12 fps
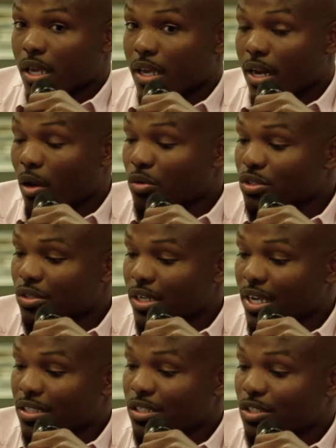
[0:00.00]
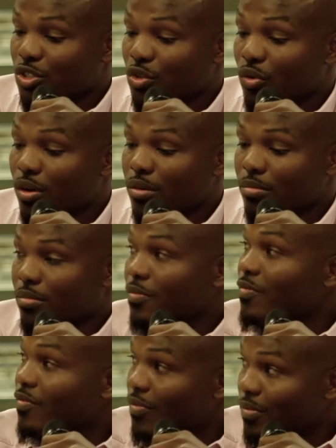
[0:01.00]
And I was going to actually start
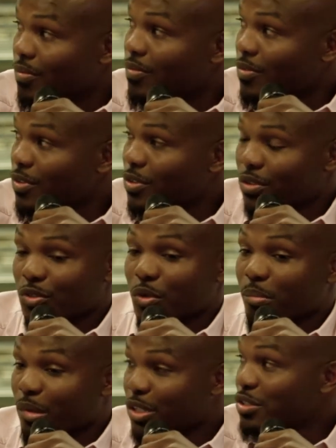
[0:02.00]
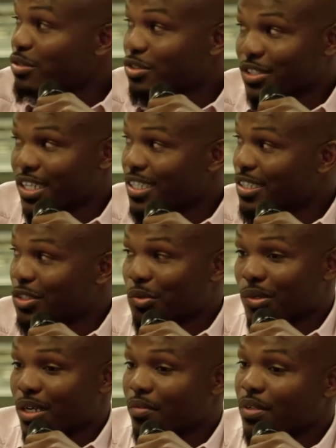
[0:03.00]
doing personal training,
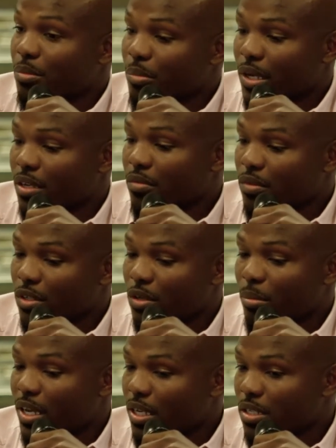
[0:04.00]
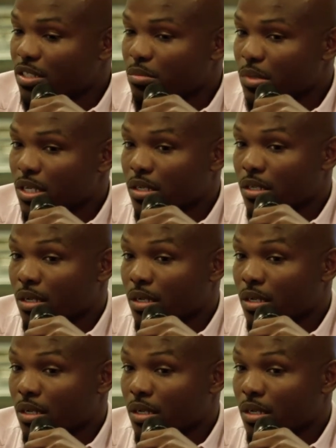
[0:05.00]
doing whatever to make, you know, make ends meet.